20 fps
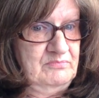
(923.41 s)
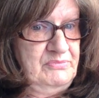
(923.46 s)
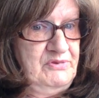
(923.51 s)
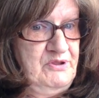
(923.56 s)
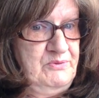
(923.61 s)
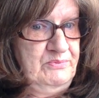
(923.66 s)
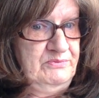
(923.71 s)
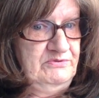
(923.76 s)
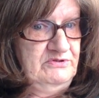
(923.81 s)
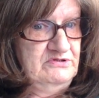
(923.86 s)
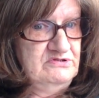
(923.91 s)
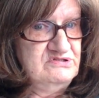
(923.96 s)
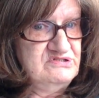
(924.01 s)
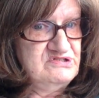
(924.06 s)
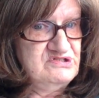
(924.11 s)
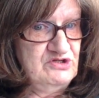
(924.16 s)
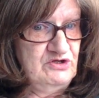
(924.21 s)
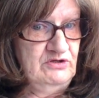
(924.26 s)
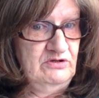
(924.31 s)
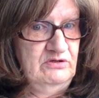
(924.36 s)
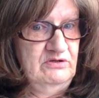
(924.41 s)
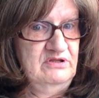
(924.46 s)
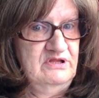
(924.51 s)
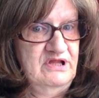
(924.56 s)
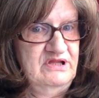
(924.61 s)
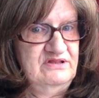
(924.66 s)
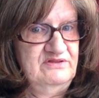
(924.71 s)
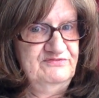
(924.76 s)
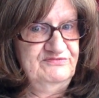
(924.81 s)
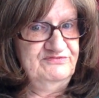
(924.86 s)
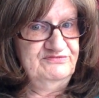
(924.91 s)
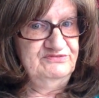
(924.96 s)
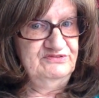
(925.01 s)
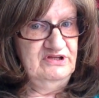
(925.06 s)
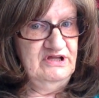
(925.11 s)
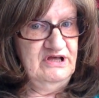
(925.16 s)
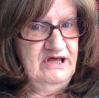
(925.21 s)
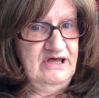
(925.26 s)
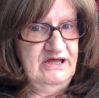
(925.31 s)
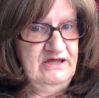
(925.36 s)
People are certain that the
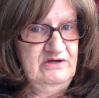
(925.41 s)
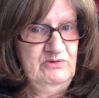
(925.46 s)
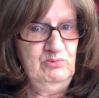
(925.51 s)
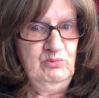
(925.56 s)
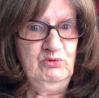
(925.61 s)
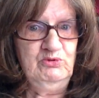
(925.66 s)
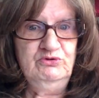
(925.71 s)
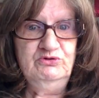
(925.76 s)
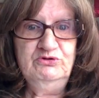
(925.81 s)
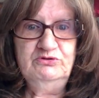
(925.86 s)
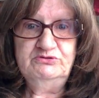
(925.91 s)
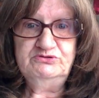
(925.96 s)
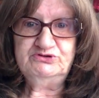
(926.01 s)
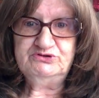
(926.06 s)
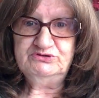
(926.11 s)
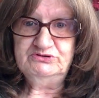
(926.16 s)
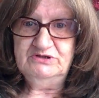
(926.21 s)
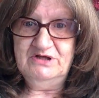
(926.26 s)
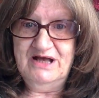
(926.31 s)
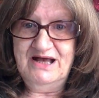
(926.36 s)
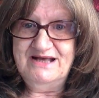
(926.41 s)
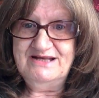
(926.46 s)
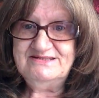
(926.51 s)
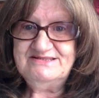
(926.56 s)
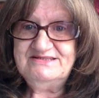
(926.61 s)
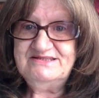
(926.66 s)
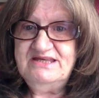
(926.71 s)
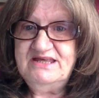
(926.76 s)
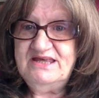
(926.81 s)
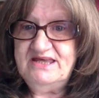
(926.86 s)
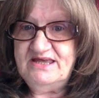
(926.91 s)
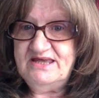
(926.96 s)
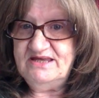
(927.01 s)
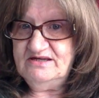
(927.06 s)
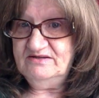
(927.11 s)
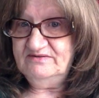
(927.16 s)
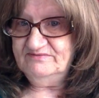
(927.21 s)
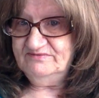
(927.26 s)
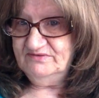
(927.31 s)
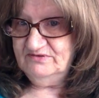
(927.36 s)
flood will neutralize the
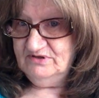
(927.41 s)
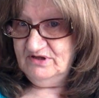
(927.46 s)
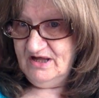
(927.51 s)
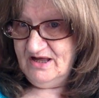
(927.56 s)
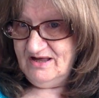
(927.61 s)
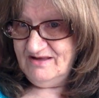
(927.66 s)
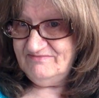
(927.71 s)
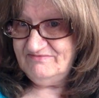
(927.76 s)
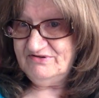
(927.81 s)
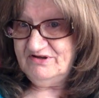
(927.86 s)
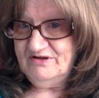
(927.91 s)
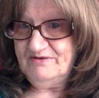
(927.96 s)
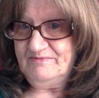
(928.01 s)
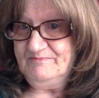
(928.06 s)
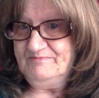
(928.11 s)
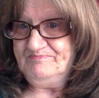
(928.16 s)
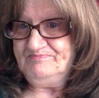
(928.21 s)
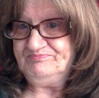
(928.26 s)
heat of the lava.